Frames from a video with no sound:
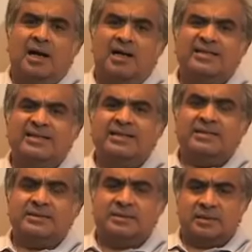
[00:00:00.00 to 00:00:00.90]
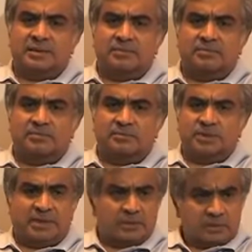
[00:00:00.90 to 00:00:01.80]
I think it is uh,
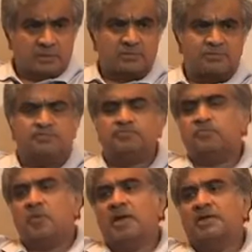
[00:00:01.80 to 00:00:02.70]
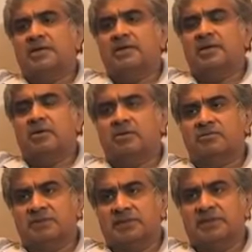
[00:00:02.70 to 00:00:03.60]
pretty good. I think there are a lot
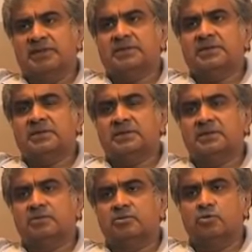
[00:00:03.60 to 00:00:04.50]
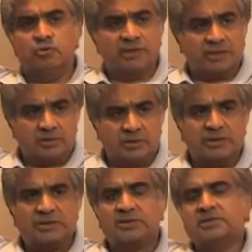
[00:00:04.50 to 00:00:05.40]
of seniors who do take
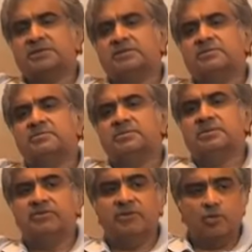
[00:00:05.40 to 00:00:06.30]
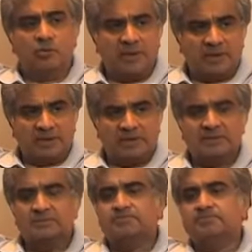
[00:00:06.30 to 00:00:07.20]
juniors. Mr. Venugopal takes
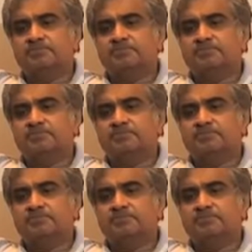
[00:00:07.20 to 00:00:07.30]
them.